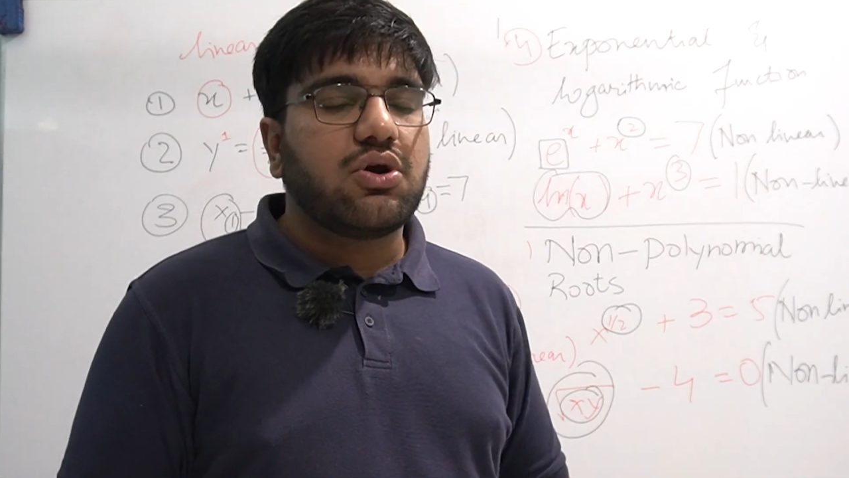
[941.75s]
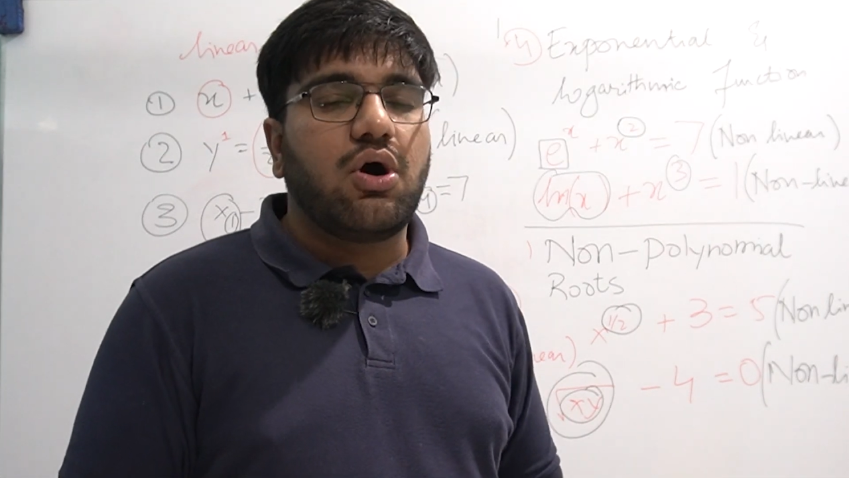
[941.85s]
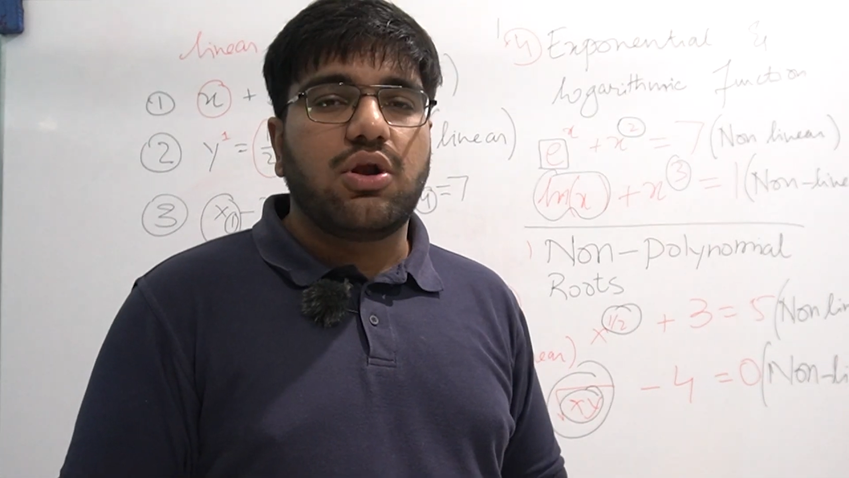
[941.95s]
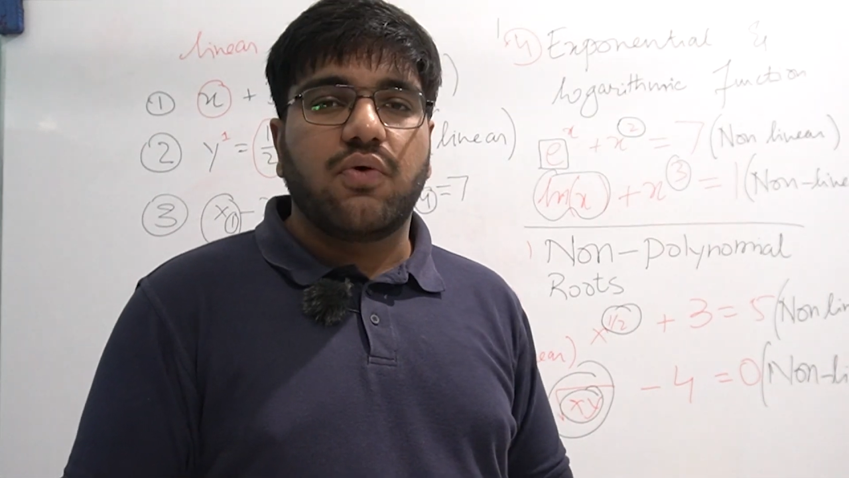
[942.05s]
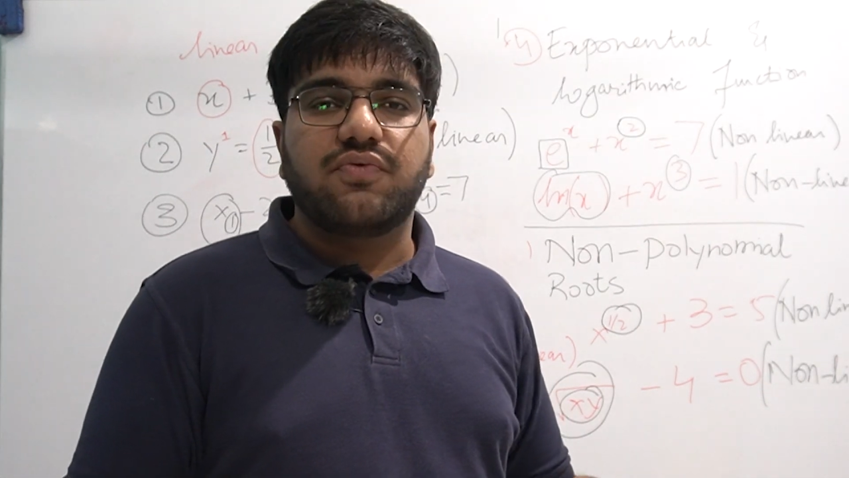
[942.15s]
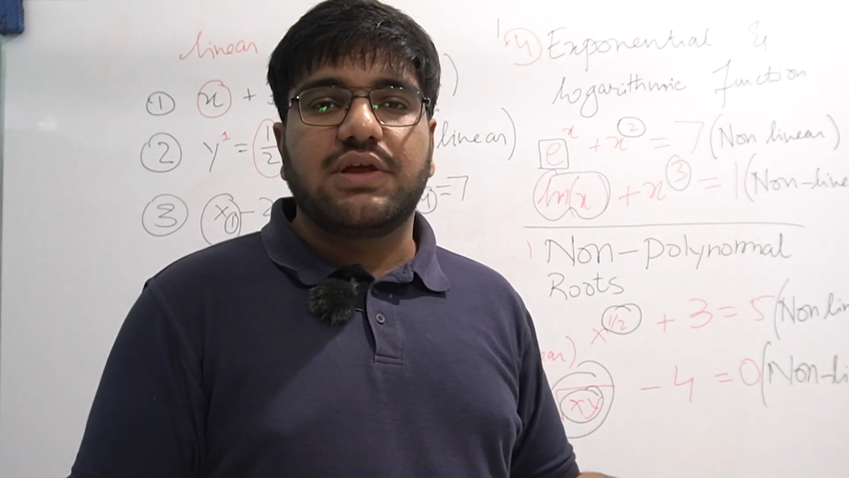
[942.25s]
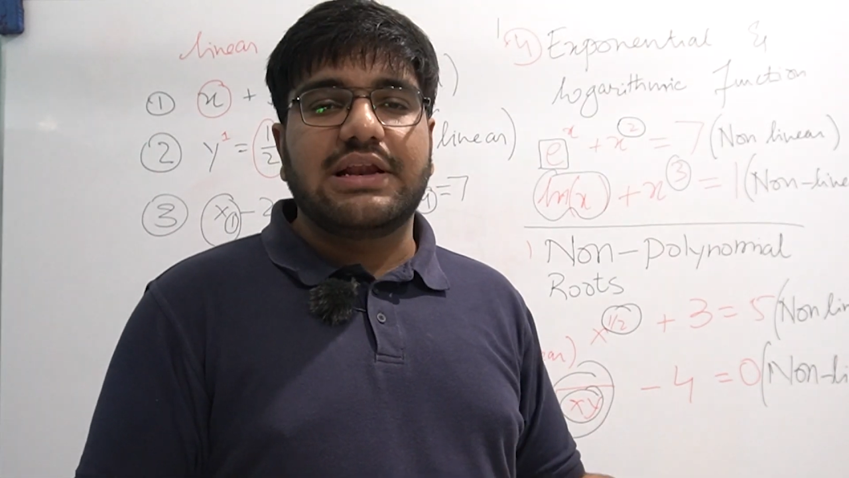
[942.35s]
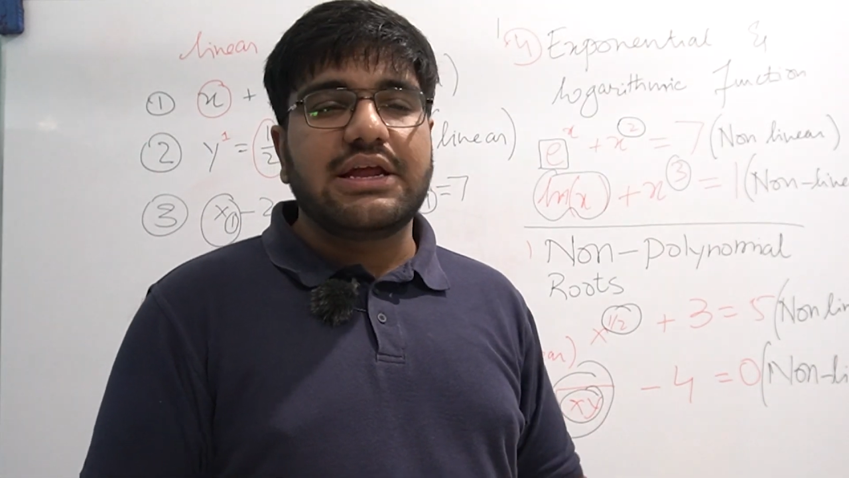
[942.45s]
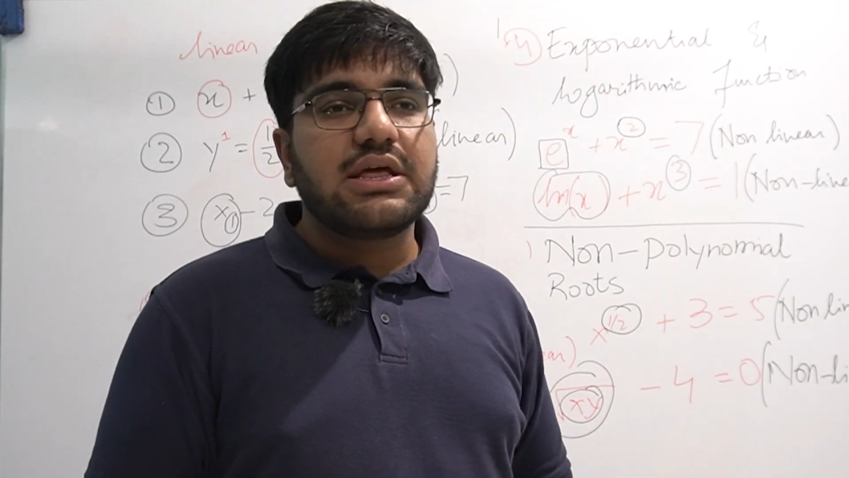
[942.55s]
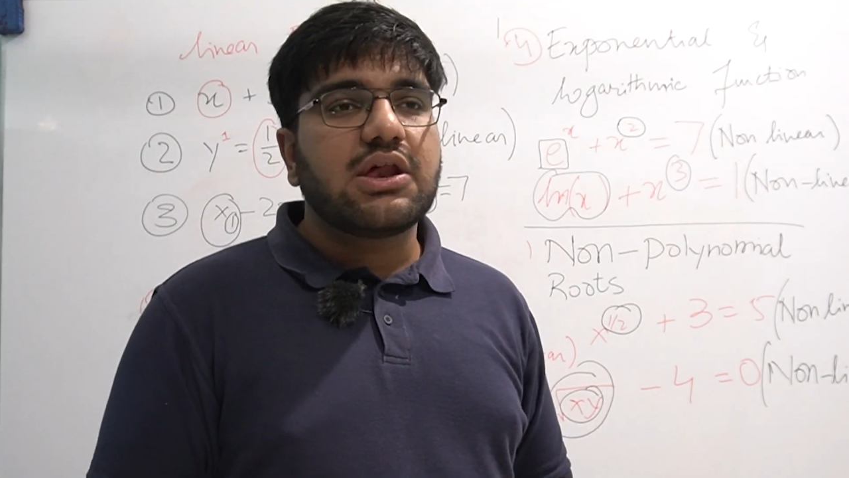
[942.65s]
all of the
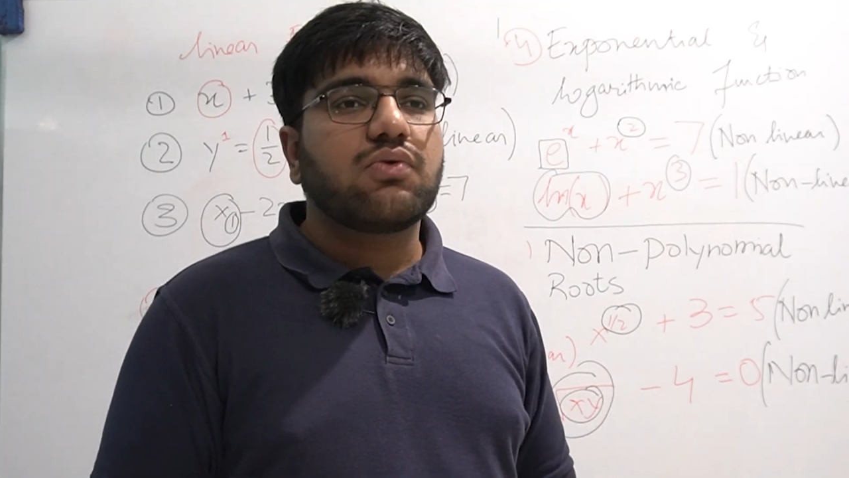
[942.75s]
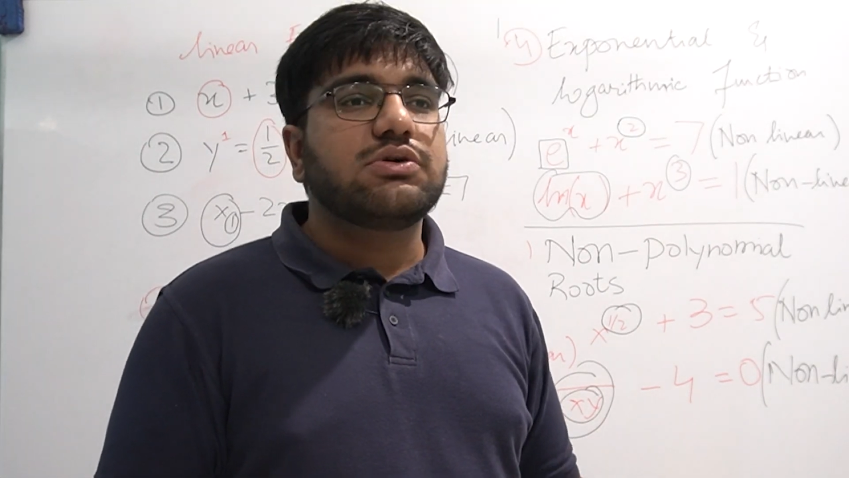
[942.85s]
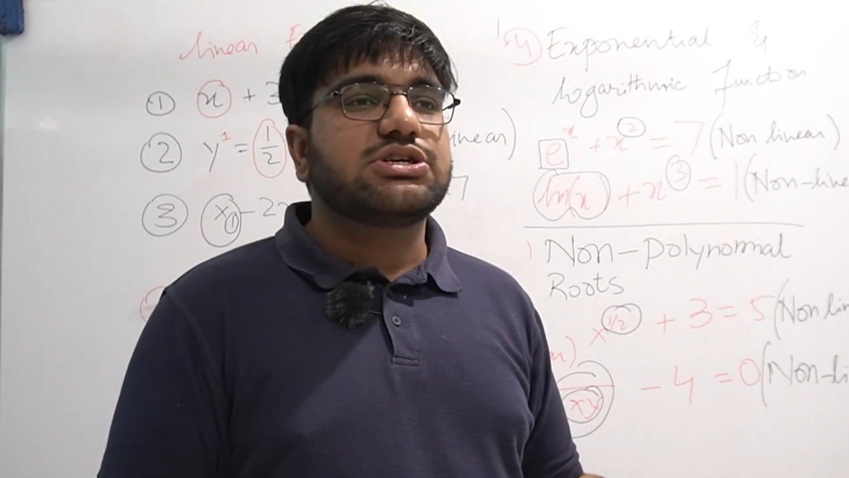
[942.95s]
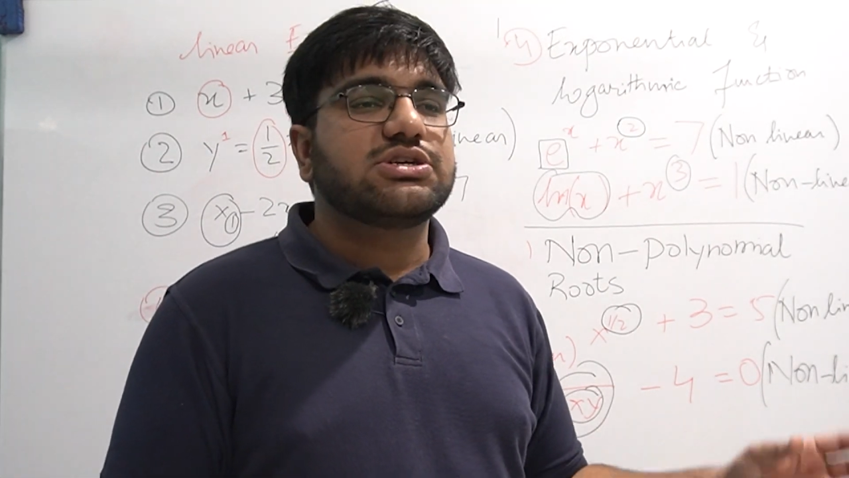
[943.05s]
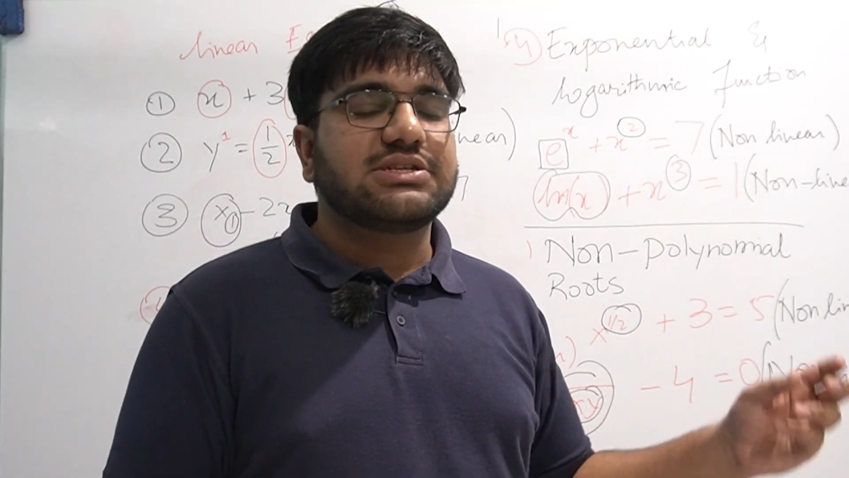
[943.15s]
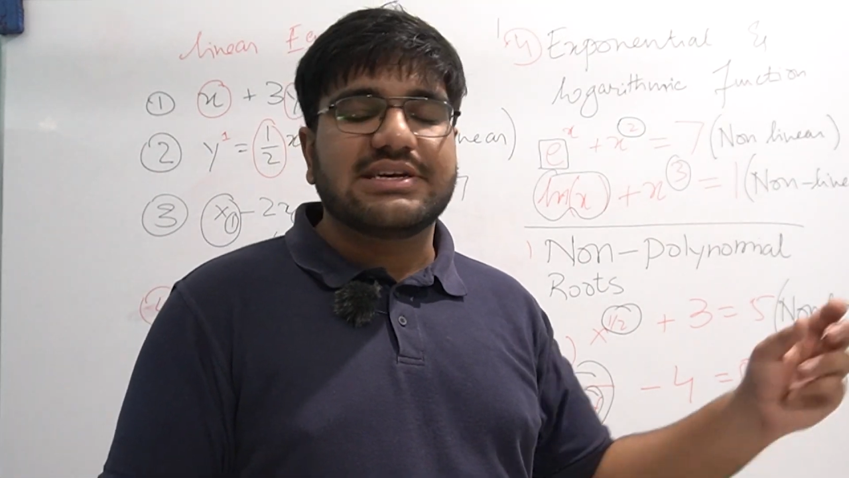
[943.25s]
linear equation,